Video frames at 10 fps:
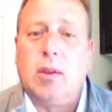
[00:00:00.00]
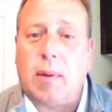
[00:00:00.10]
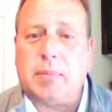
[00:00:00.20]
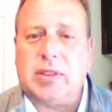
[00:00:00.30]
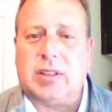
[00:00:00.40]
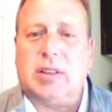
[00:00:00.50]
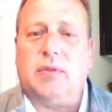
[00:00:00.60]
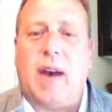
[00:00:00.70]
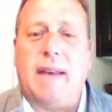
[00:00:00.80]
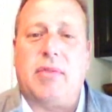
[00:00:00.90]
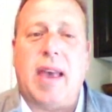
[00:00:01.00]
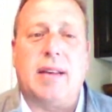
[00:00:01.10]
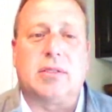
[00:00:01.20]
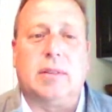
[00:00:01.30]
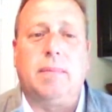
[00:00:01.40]
you're up
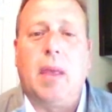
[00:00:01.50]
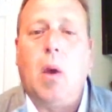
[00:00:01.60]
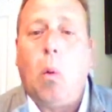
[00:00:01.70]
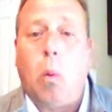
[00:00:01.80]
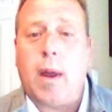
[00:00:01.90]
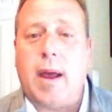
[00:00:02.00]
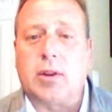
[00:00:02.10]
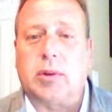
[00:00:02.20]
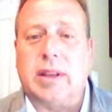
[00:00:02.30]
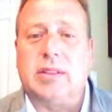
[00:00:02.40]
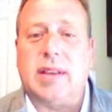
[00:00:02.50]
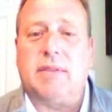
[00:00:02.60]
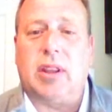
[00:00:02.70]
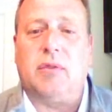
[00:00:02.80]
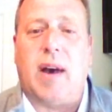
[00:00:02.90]

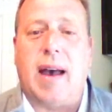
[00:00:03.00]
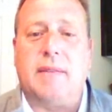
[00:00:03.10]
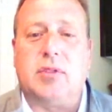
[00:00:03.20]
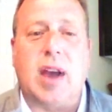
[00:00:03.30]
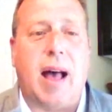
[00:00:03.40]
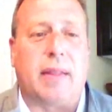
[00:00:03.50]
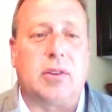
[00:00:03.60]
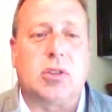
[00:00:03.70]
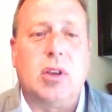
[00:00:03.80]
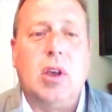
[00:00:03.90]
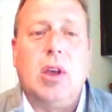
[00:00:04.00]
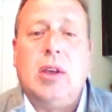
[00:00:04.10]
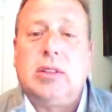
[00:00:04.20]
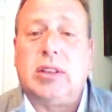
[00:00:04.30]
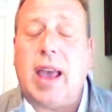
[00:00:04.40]
$65,175.
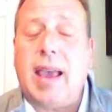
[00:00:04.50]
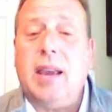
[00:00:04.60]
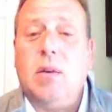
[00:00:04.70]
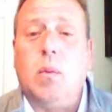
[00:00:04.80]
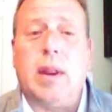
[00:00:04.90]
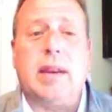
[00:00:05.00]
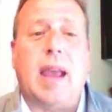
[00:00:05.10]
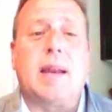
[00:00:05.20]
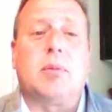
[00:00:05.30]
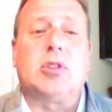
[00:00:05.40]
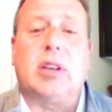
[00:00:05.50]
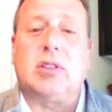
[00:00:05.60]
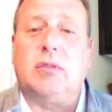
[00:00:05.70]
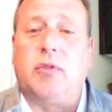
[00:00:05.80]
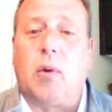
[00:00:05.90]
Today, winning day number
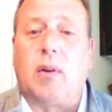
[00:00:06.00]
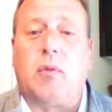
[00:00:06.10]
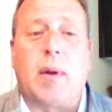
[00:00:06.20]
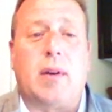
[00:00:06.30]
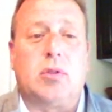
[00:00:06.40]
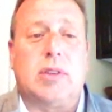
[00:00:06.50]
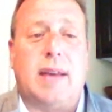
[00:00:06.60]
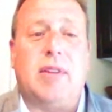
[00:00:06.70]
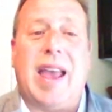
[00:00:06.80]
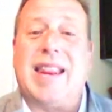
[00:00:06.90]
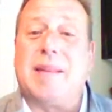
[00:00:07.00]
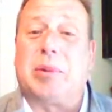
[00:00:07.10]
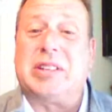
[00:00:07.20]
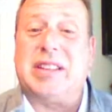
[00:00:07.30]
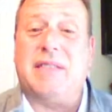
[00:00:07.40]
64 of 107 and
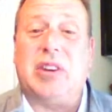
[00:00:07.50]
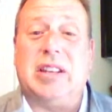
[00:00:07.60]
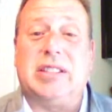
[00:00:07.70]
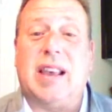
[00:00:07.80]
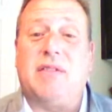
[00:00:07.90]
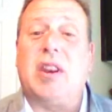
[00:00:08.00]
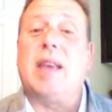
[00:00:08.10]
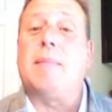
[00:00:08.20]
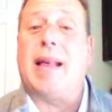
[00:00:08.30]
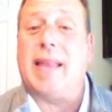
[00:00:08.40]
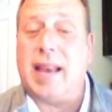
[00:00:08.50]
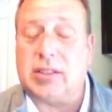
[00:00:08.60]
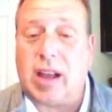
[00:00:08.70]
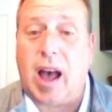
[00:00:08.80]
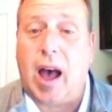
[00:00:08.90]
number 77 in my
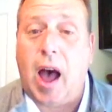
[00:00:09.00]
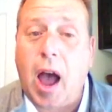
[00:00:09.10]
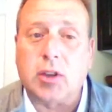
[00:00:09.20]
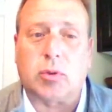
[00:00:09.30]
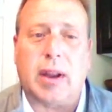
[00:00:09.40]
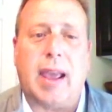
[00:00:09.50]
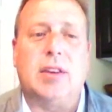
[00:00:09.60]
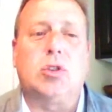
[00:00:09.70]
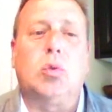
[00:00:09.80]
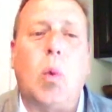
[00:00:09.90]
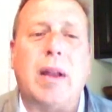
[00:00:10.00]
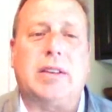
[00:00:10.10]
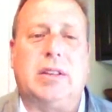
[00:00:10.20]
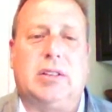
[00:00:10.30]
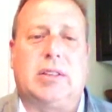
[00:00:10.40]
last
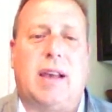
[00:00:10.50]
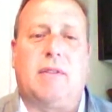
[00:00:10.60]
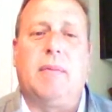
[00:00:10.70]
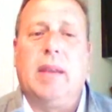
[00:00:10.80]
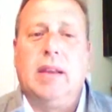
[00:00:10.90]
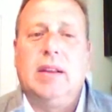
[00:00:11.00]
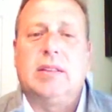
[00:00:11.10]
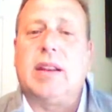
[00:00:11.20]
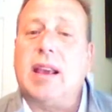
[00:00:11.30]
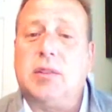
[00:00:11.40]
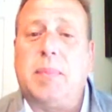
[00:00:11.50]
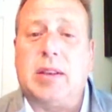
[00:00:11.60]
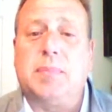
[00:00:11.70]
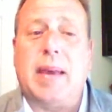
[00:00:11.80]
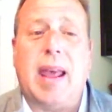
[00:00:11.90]
127. Today's
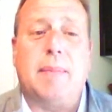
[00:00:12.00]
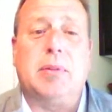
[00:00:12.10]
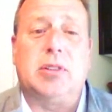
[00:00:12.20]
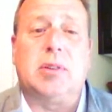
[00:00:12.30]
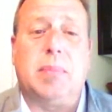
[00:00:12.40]
best bet happens